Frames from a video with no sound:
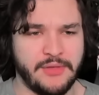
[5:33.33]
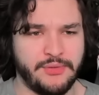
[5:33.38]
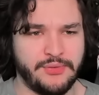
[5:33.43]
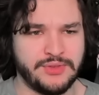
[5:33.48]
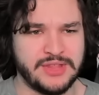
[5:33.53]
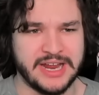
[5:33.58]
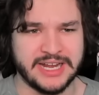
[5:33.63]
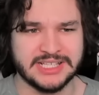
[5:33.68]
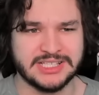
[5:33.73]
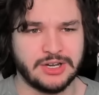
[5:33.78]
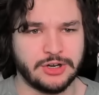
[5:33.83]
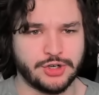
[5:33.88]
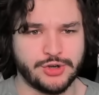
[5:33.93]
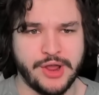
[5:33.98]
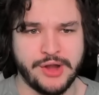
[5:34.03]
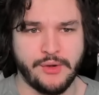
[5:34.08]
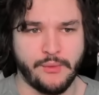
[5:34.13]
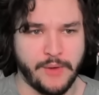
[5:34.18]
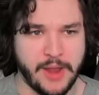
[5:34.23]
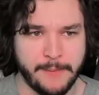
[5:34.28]
decks that are
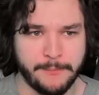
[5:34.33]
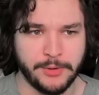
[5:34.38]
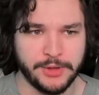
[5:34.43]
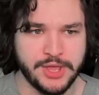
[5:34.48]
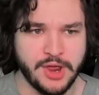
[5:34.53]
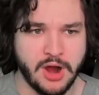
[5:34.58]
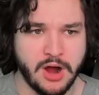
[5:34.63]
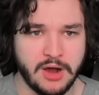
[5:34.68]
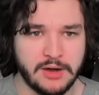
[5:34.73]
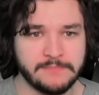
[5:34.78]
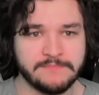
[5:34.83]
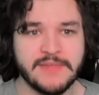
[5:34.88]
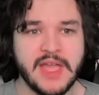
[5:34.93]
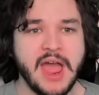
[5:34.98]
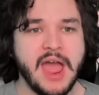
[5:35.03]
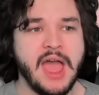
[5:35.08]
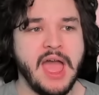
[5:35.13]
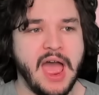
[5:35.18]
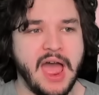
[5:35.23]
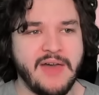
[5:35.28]
trying to ramp really hard.
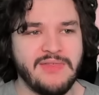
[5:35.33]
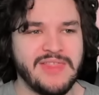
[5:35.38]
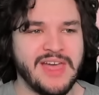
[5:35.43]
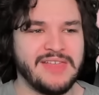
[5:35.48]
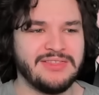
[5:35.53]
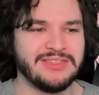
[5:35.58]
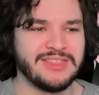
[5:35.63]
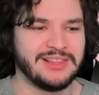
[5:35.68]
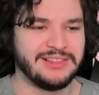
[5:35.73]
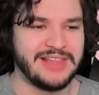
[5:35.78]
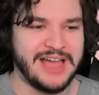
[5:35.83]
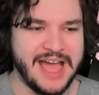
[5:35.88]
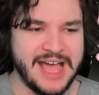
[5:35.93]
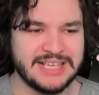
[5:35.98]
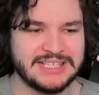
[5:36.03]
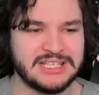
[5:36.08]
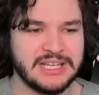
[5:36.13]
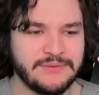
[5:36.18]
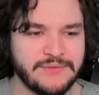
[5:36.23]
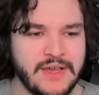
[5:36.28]
And then the
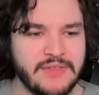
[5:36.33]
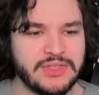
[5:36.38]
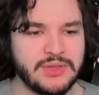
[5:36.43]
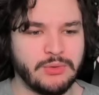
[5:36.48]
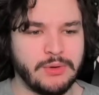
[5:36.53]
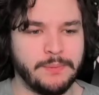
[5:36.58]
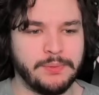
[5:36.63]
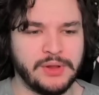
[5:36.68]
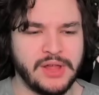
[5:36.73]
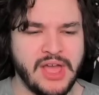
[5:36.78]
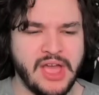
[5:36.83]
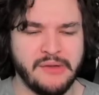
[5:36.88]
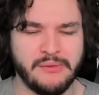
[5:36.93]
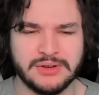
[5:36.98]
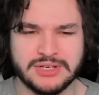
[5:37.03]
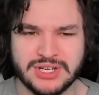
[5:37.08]
last event that we're playing,